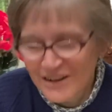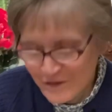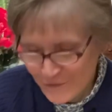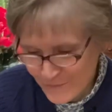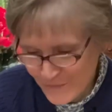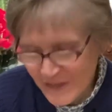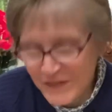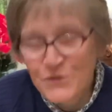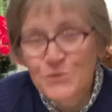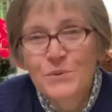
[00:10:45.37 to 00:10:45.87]

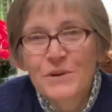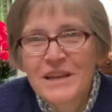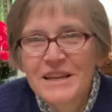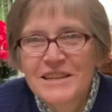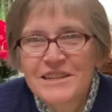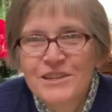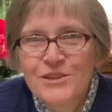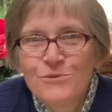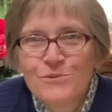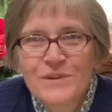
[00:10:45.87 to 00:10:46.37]
That's what I
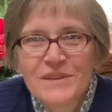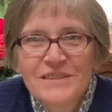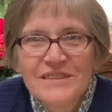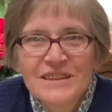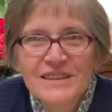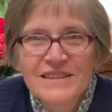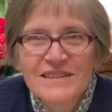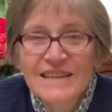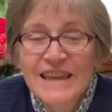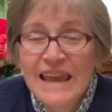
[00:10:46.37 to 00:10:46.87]
did with
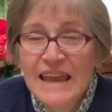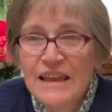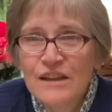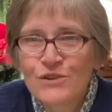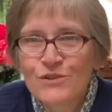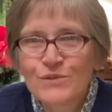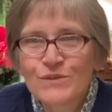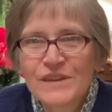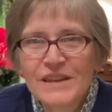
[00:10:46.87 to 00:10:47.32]
these candles.